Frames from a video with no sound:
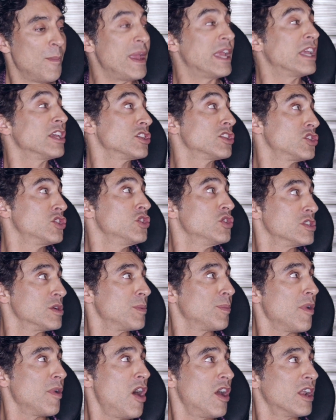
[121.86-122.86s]
make us choose a
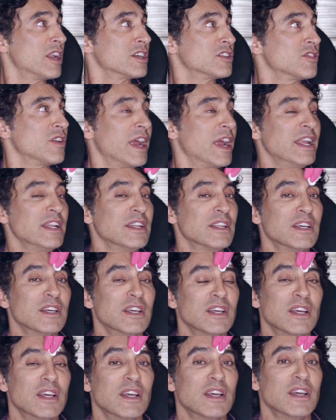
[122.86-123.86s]
product, right? That's very
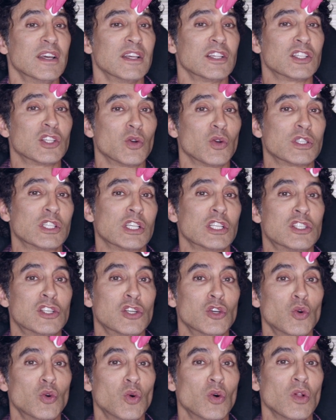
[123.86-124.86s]
true. So it's a
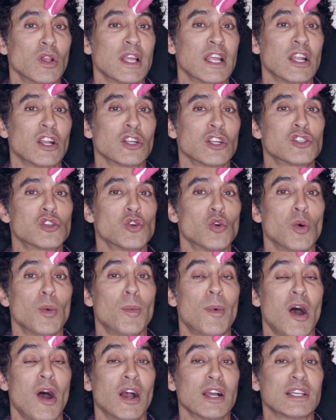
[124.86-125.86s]
tool in our
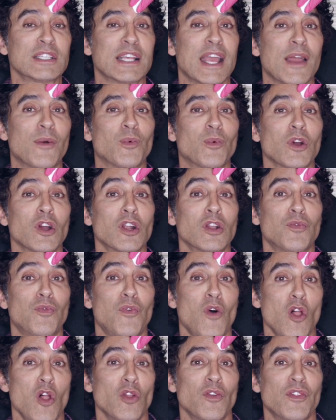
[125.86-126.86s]
toolbox, and we're going to
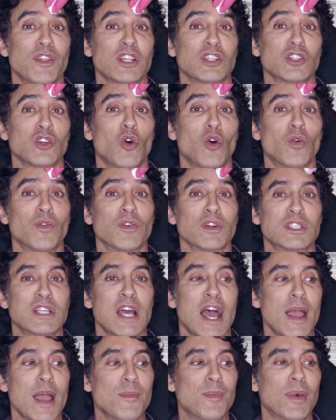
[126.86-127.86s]
follow this over
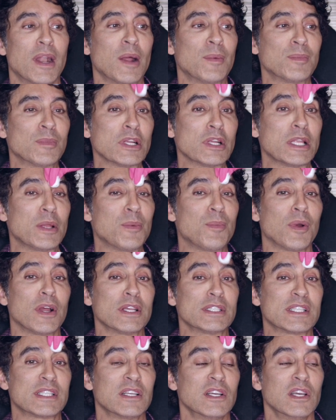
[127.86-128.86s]
time. But I'm really
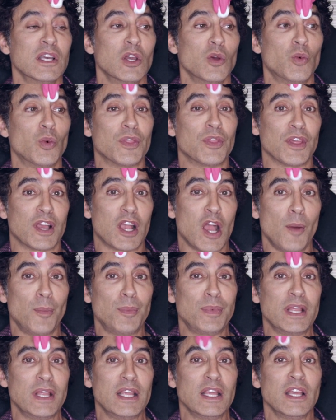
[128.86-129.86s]
impressed with the
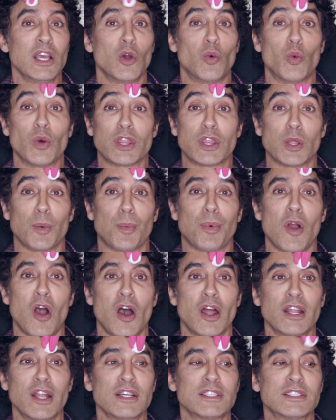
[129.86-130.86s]
company, with the
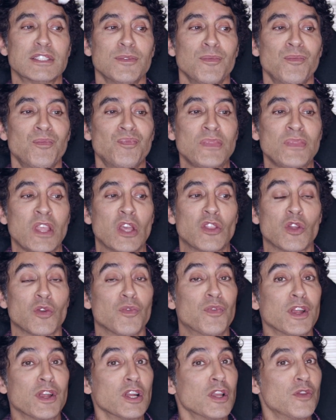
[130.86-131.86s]
product. They're
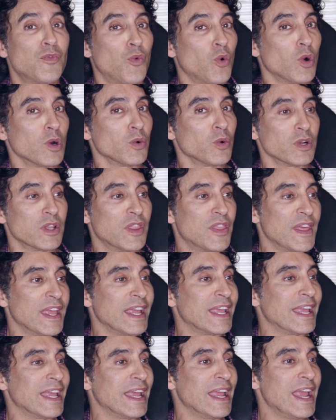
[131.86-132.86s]
very forward
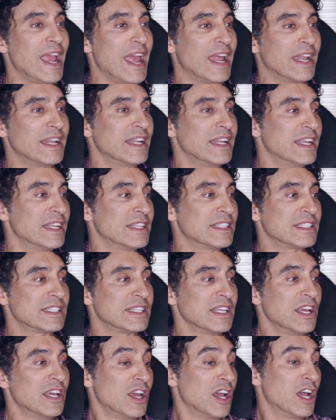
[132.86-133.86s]
thinking, and
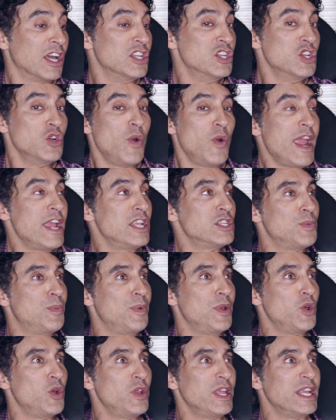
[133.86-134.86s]
it's a new age
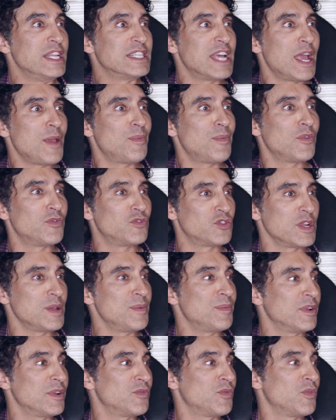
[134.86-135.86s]
beauty type of
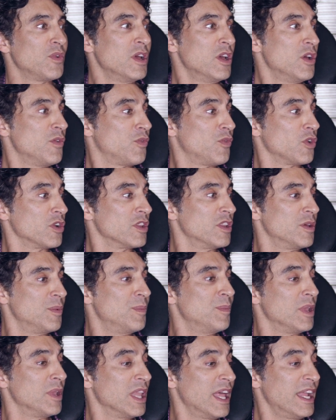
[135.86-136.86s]
treatment for the
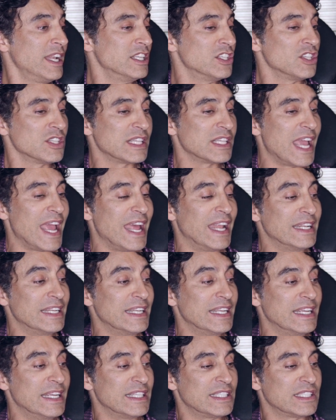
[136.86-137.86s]
millennials, and
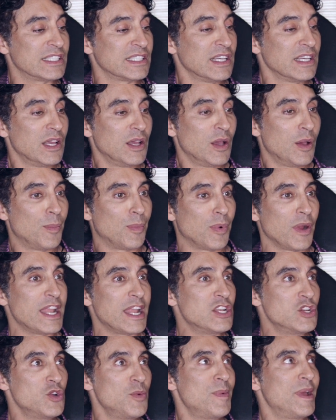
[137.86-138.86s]
it's
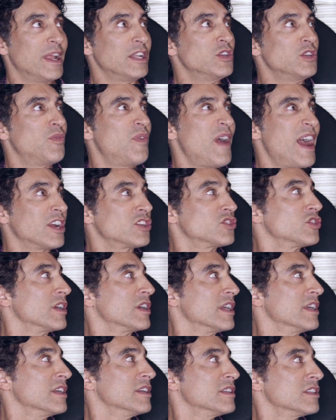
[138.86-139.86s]
brand new
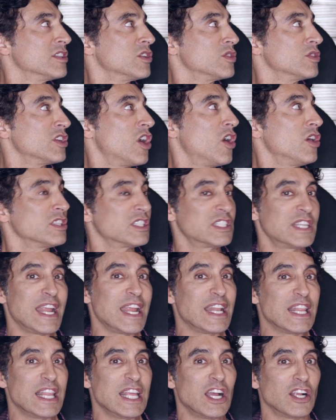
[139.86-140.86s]
manufacturing. So it's all
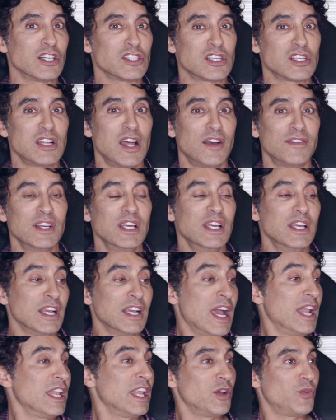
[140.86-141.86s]
state of the art stuff.
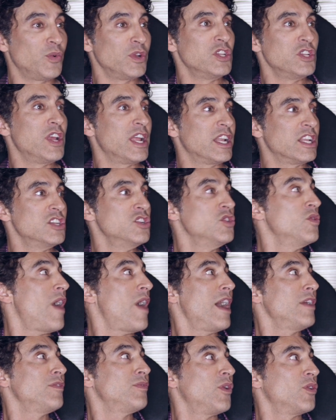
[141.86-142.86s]
Kind of like when you get a new
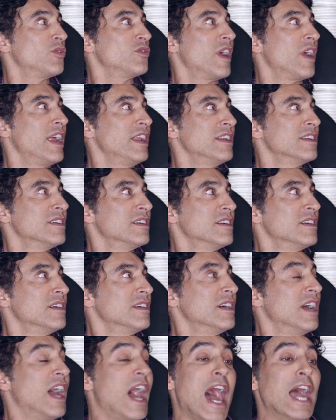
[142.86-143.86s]
iPhone, right?
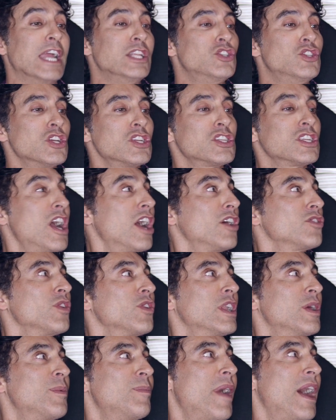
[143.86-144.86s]
Yeah. I just got
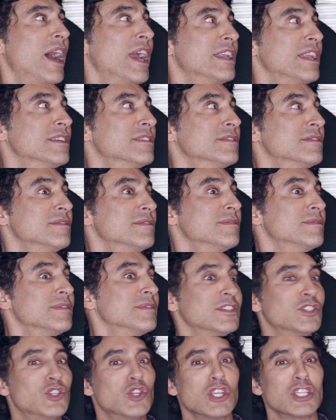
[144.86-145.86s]
rid of mine.
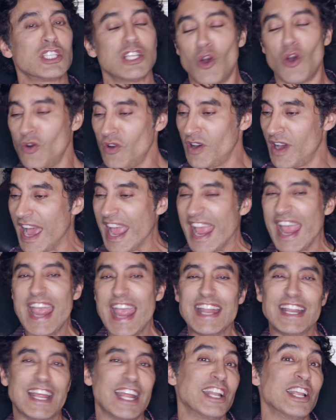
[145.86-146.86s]
You Just, oh, I
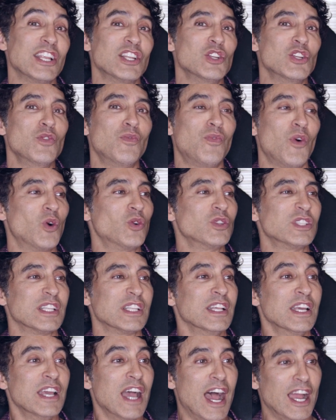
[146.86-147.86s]
hate getting new phones.
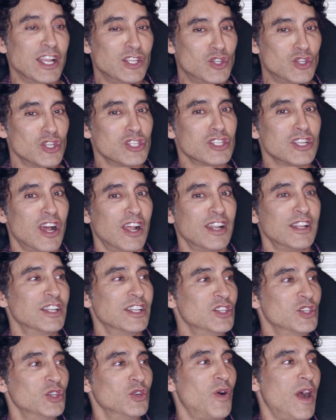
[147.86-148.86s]
I just got
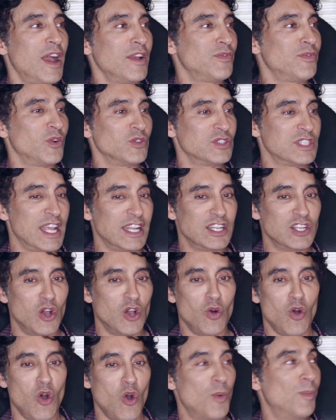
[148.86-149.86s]
a new iPhone 10,
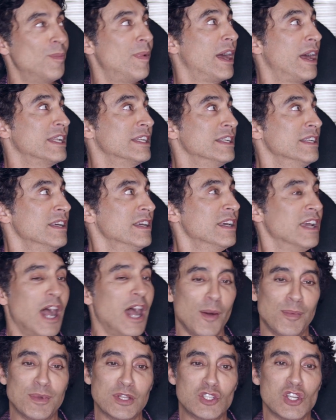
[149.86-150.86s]
no home button. Mm -hmm.
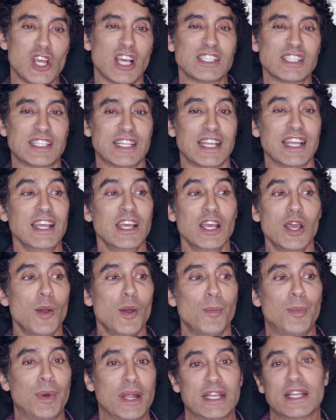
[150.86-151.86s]
I'm mm-hmm. adjusting,
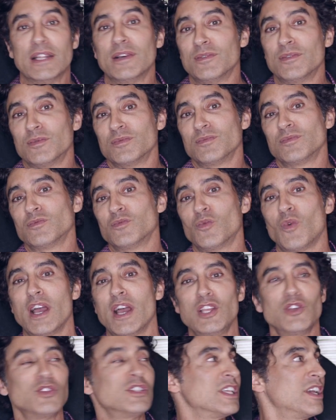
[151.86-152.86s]
but why
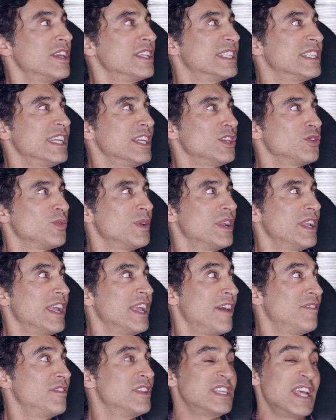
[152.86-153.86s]
use that six when they
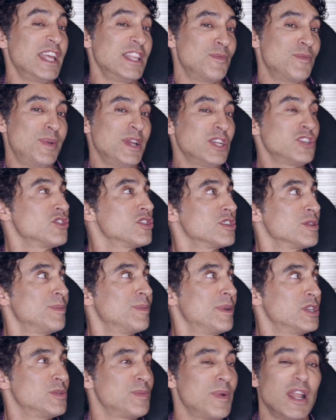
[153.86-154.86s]
have the no, 10? The pictures are
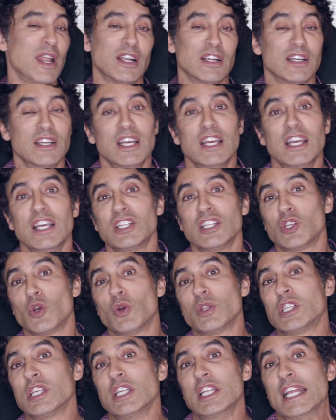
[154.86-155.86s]
much ID. better. So
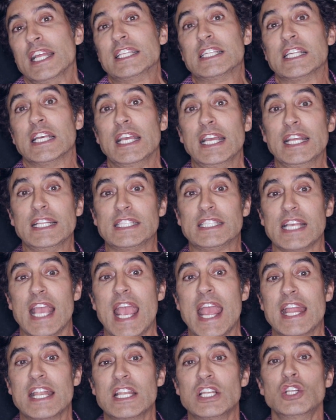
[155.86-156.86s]
it's a, it's a, it's
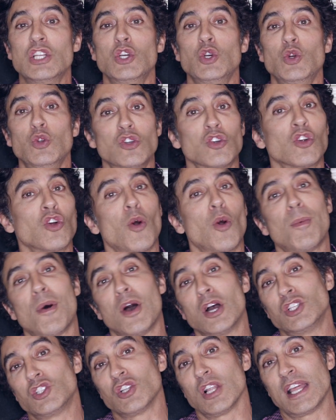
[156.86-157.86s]
a new
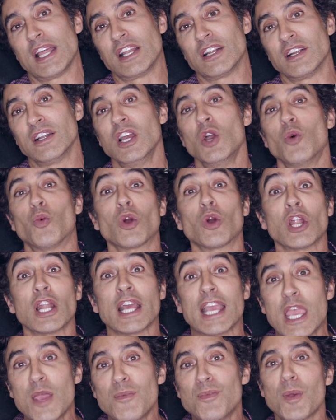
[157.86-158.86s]
neuromodulator. We're
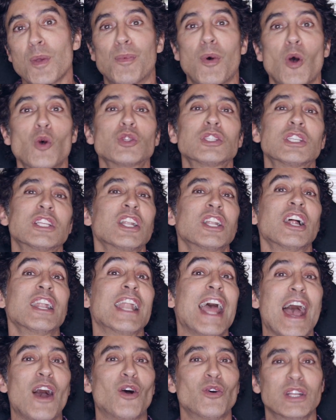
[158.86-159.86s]
gonna keep you posted on
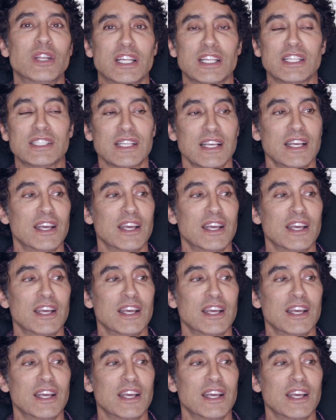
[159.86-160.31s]
how it is.